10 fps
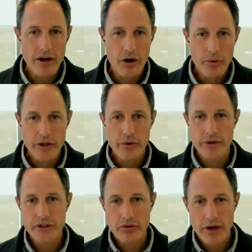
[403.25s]
All we do
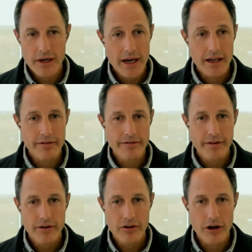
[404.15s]
is create negative
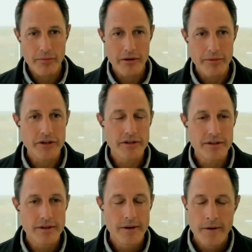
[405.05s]
carbon emissions,